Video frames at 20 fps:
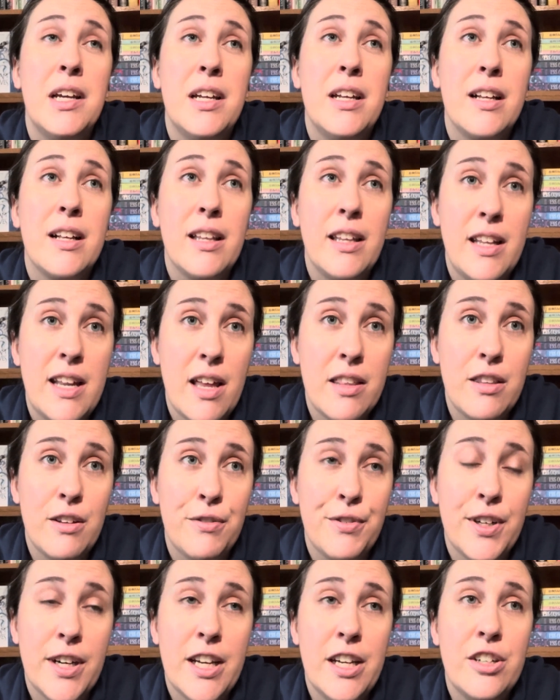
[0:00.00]
clean out the
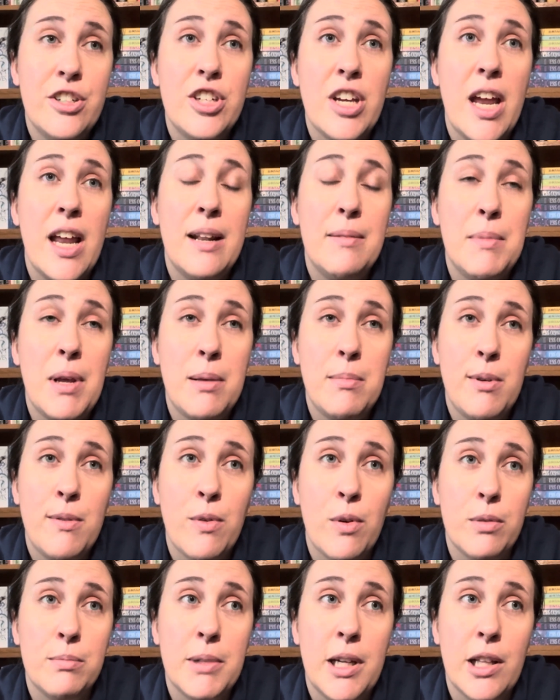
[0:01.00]
fridge, and maybe
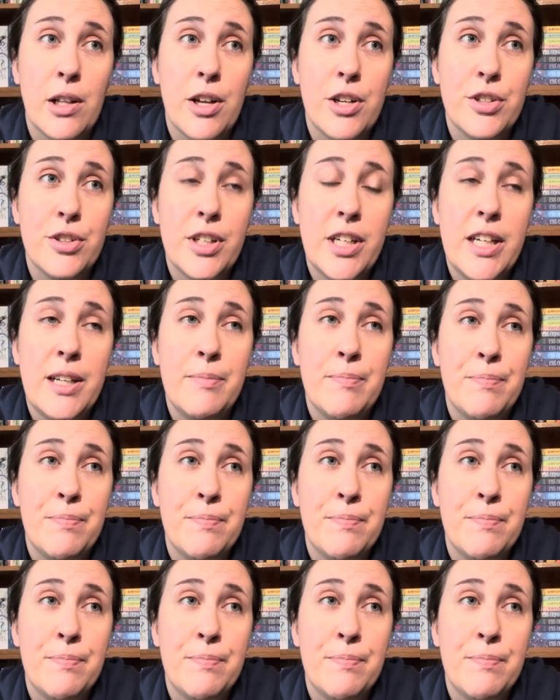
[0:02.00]
fold my laundry.